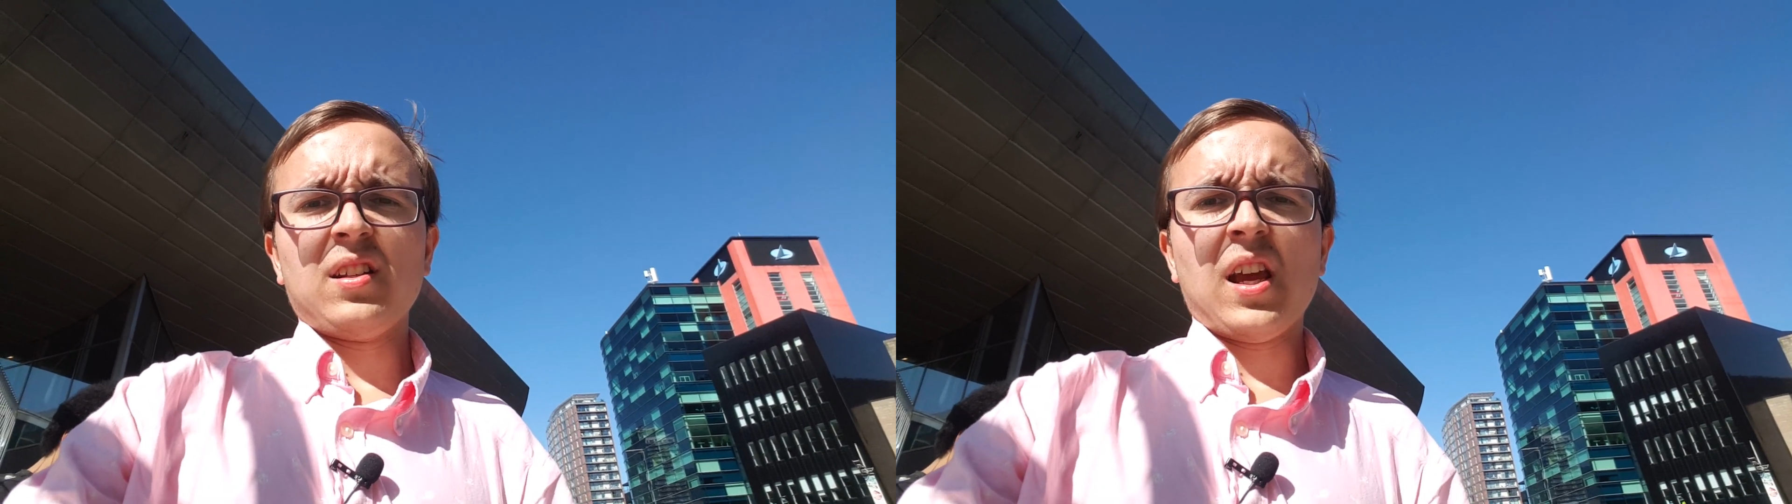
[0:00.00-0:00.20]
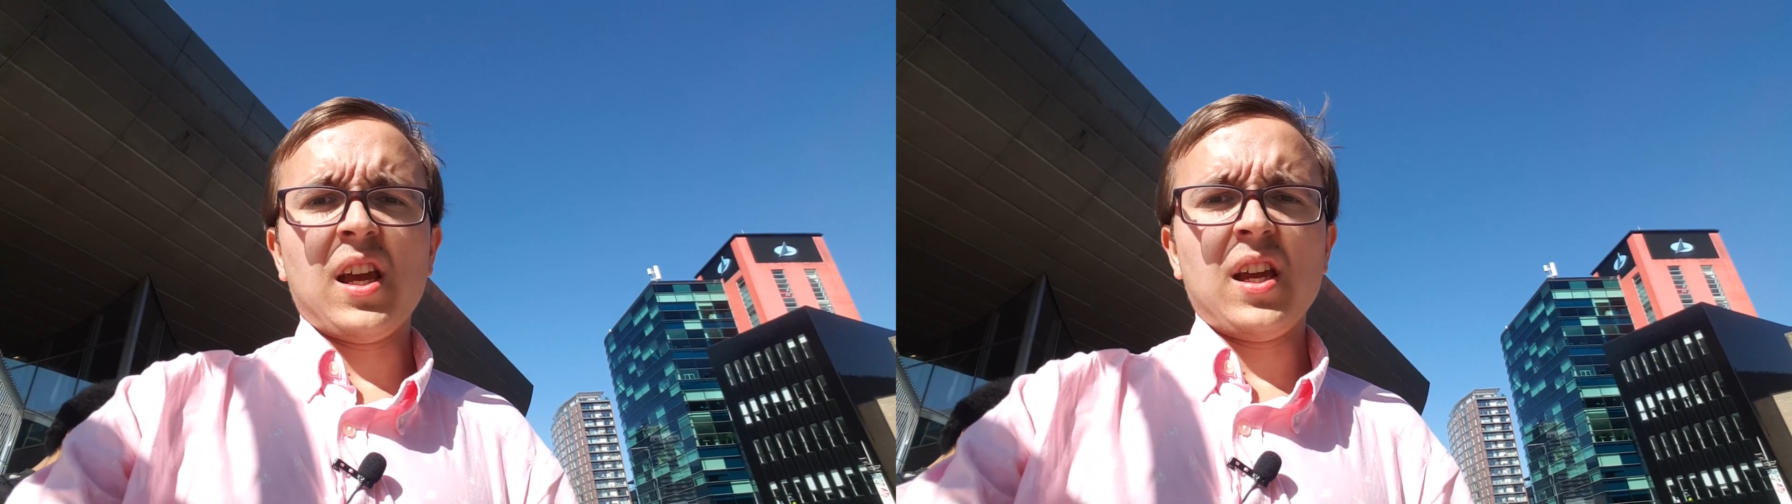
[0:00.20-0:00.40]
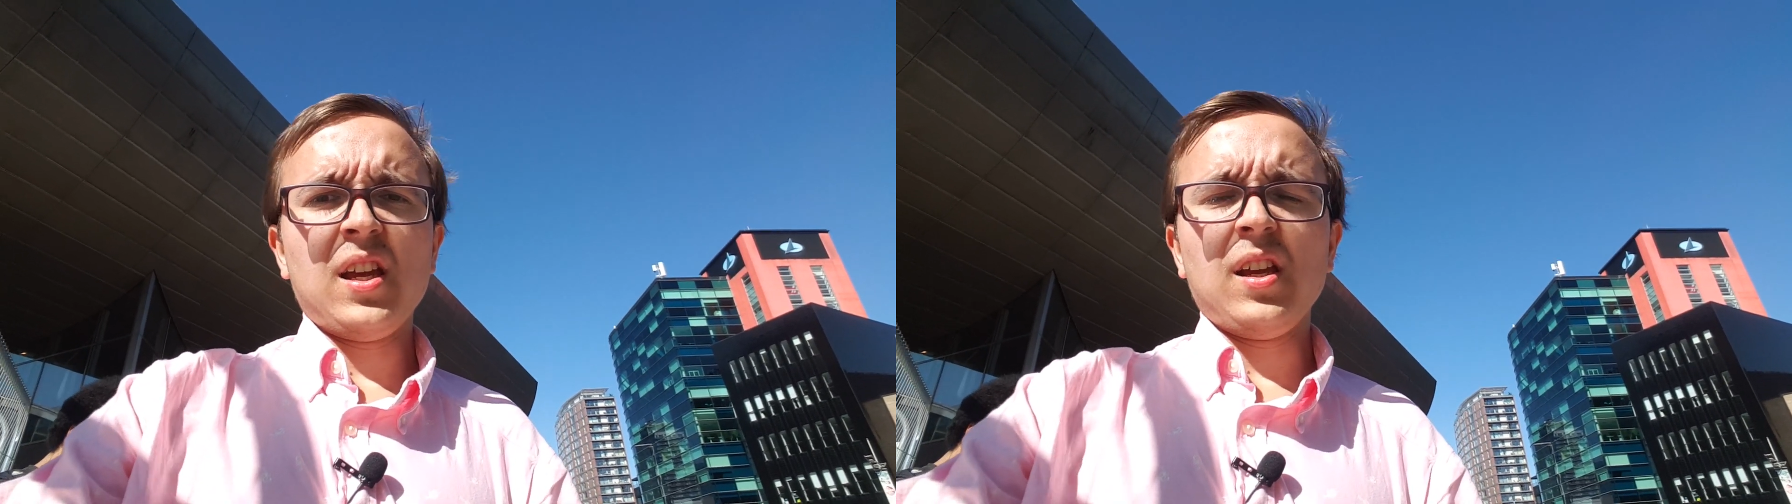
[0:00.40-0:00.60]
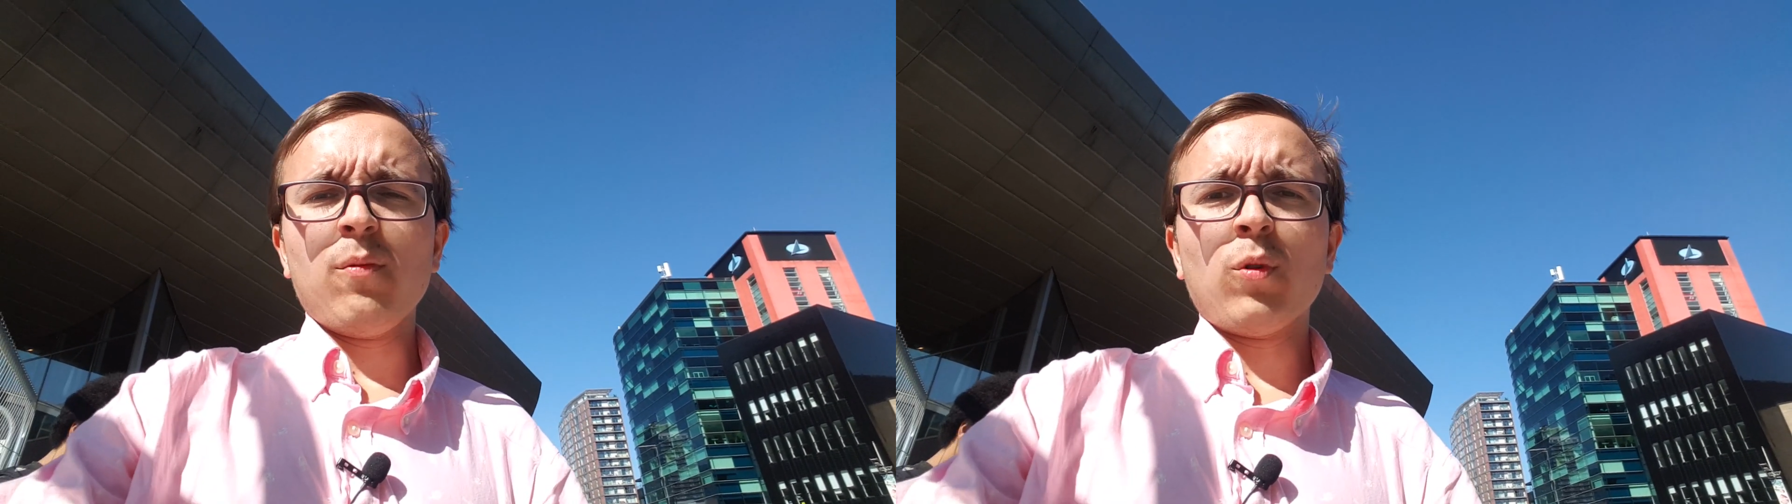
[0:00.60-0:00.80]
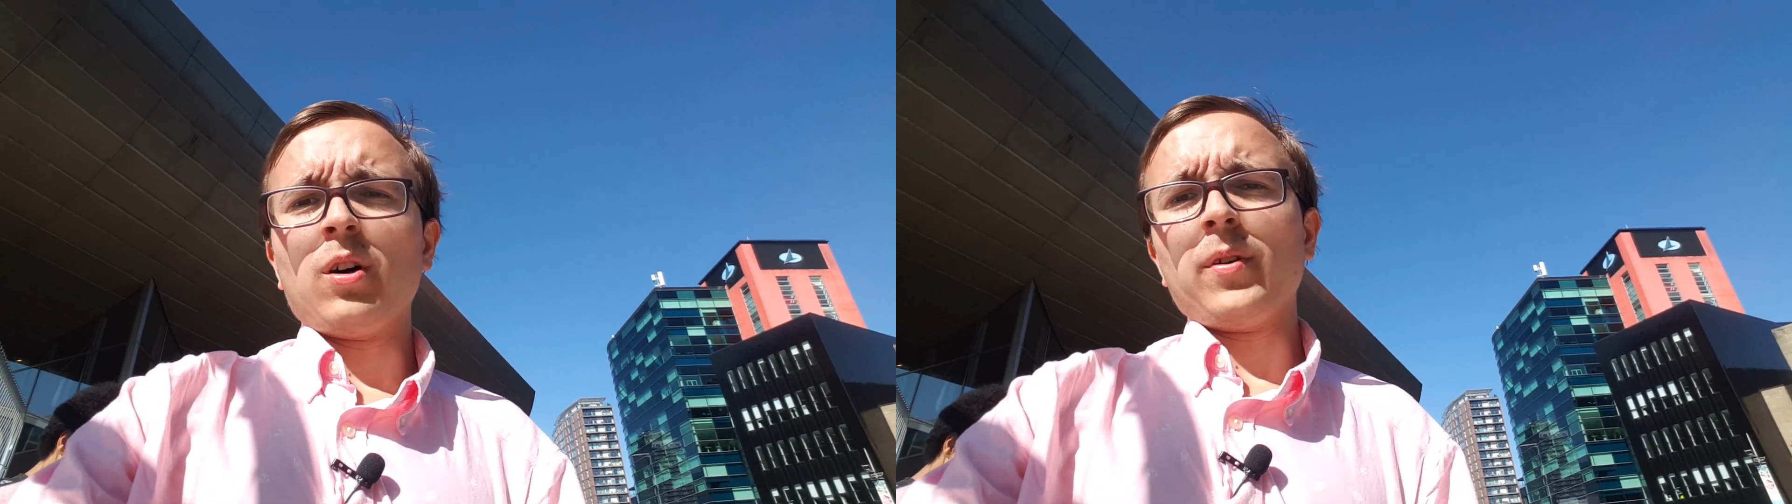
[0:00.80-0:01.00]
a
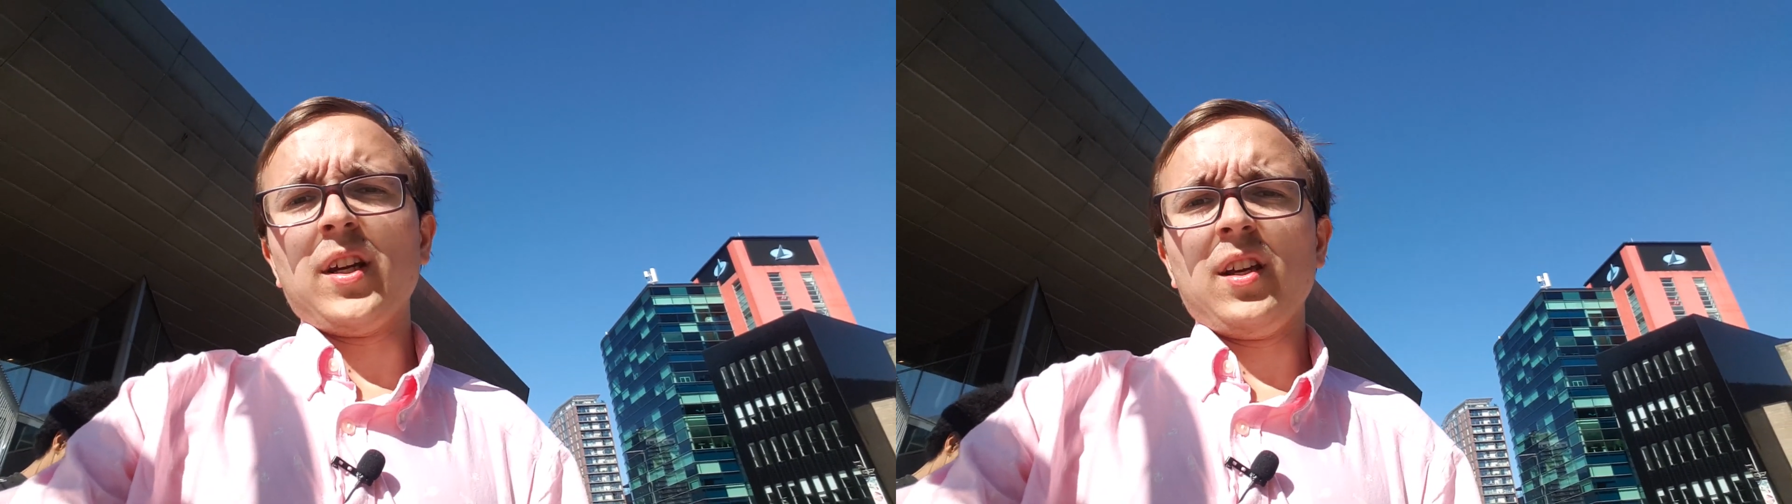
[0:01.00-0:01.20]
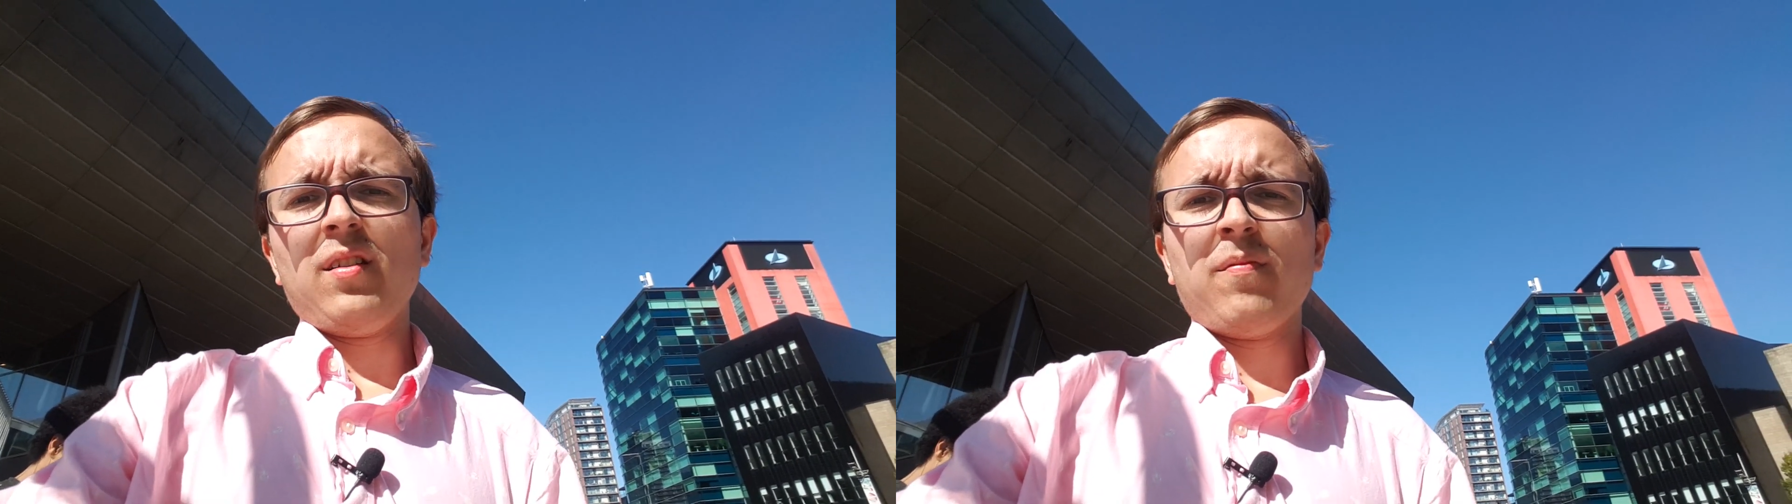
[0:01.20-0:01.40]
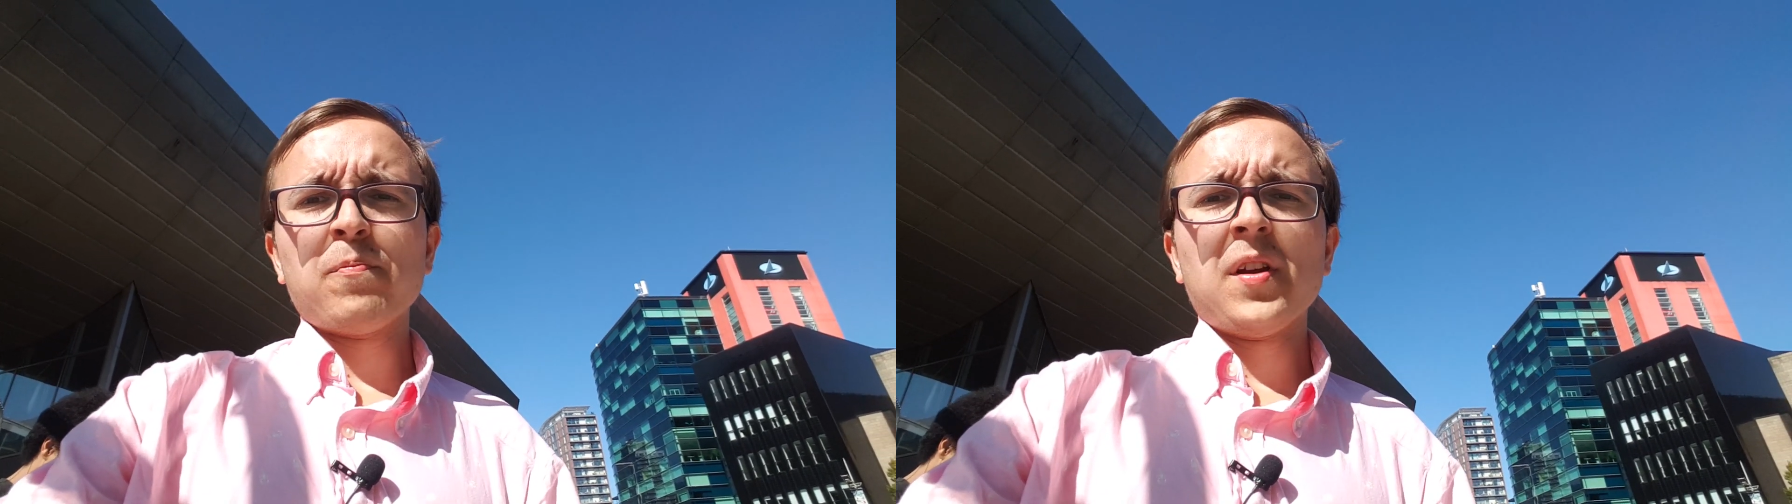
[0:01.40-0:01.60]
Huawei